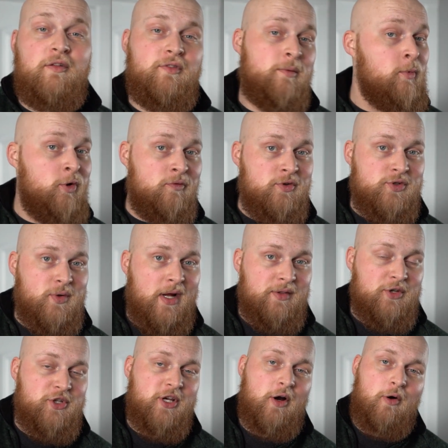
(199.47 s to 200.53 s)
of the maneuvers throughout
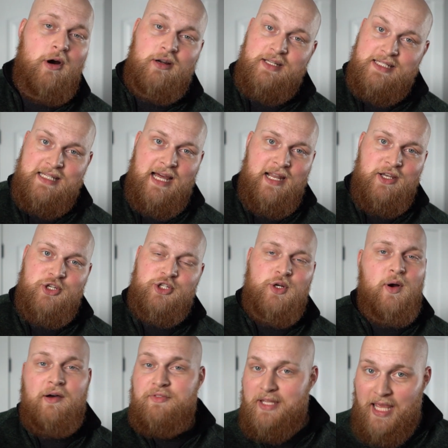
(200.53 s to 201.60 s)
the show are designed to show
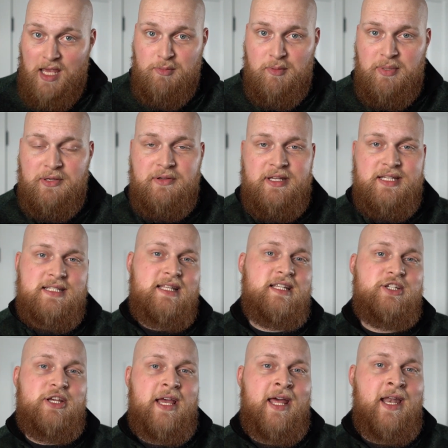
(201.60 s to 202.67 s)
off the capabilities of the
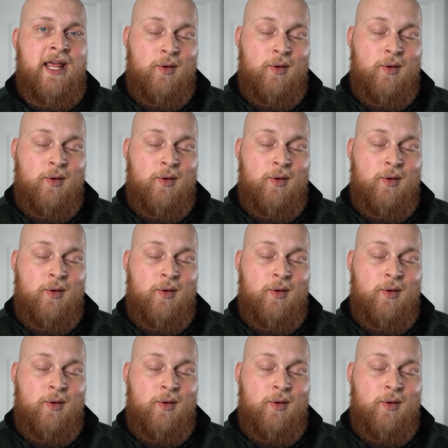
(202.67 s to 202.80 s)
jet.